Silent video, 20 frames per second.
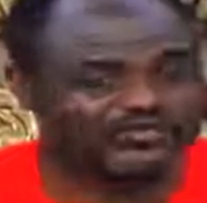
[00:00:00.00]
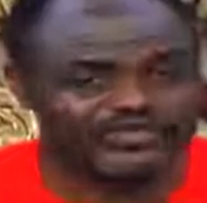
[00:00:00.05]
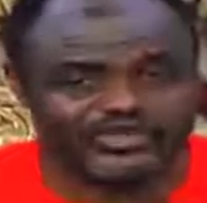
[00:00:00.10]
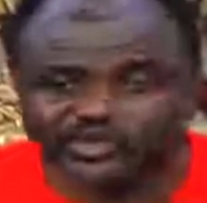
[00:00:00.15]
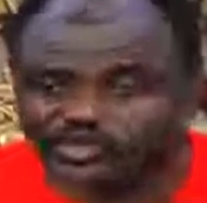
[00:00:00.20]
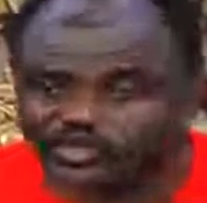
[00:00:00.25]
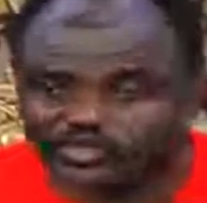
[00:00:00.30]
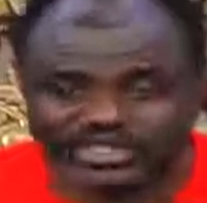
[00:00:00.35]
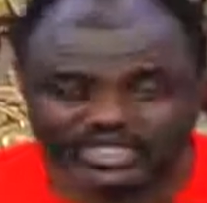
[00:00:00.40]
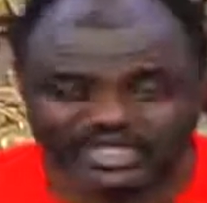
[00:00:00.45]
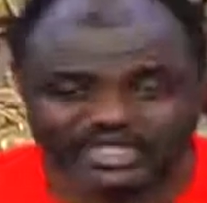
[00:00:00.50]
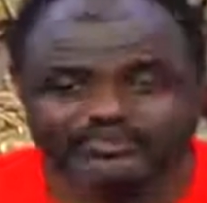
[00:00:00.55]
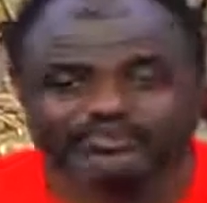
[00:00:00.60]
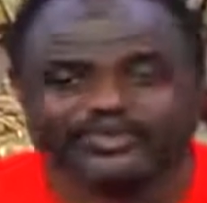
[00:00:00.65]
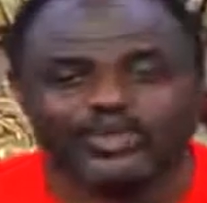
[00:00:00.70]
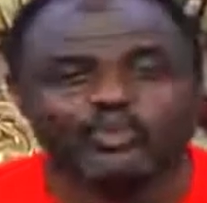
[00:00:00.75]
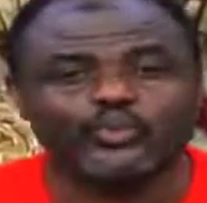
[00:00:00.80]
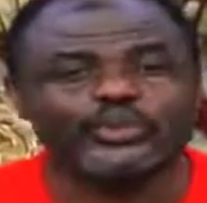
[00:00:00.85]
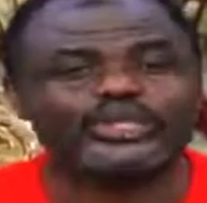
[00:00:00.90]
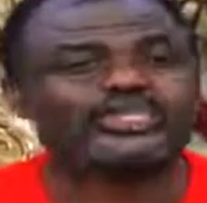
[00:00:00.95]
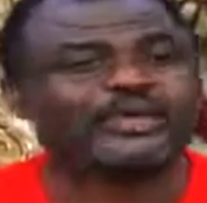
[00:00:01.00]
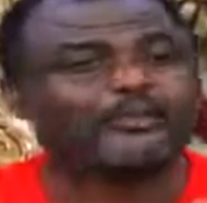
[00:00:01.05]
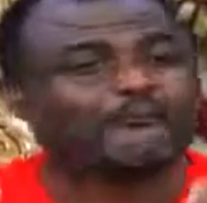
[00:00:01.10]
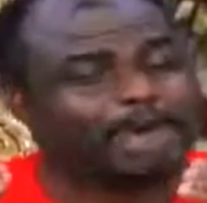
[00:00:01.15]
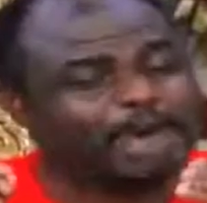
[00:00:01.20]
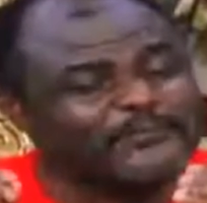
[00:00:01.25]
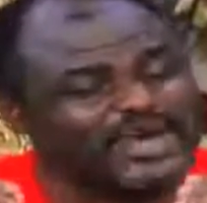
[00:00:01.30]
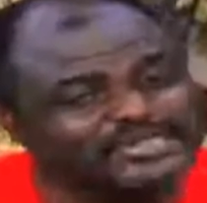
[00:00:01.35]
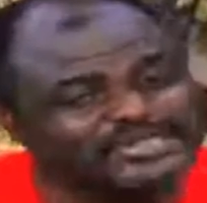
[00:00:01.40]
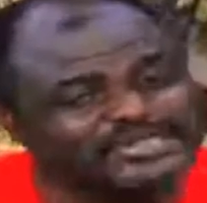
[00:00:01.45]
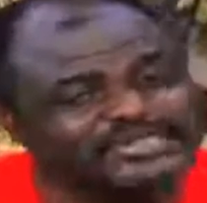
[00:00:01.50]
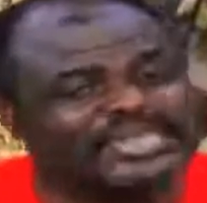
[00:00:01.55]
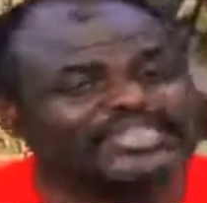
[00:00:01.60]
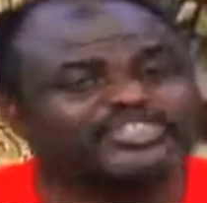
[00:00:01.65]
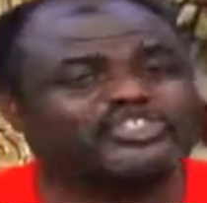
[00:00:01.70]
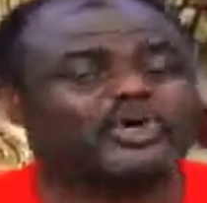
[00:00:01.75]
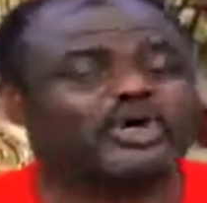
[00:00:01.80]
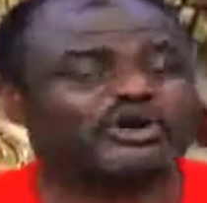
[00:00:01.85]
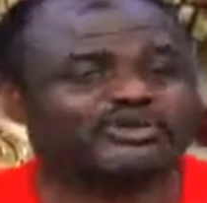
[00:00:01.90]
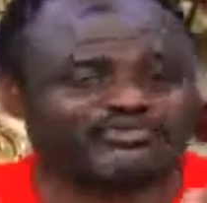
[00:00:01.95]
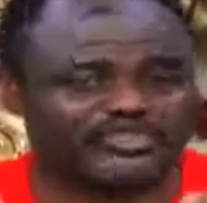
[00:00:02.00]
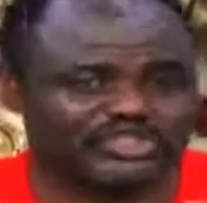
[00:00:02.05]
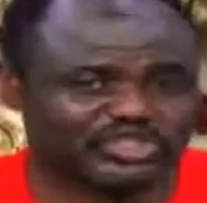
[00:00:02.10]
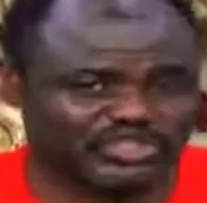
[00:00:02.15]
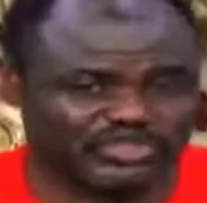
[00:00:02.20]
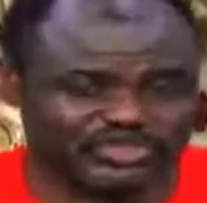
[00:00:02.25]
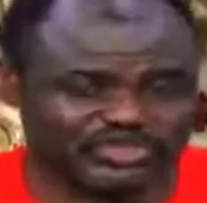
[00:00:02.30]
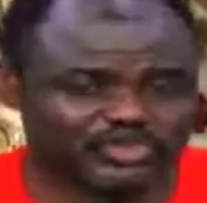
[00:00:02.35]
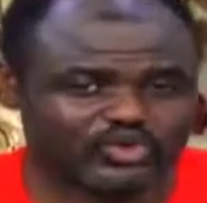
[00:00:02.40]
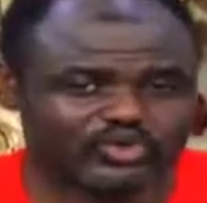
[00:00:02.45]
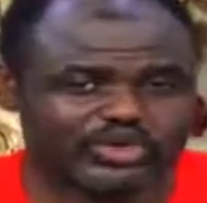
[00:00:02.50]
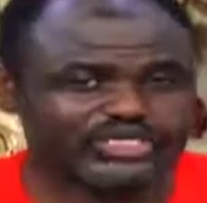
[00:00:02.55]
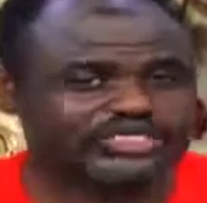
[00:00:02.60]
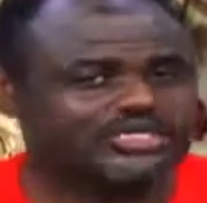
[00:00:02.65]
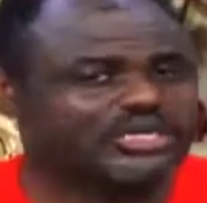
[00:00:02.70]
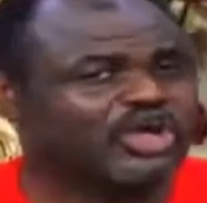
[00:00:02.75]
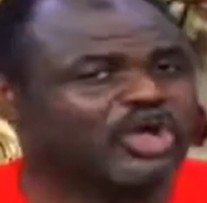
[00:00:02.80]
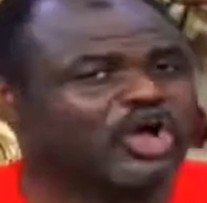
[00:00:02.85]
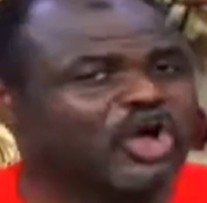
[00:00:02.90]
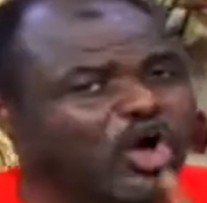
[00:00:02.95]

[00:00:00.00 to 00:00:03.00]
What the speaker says: of the UK with the message of Jesus Christ.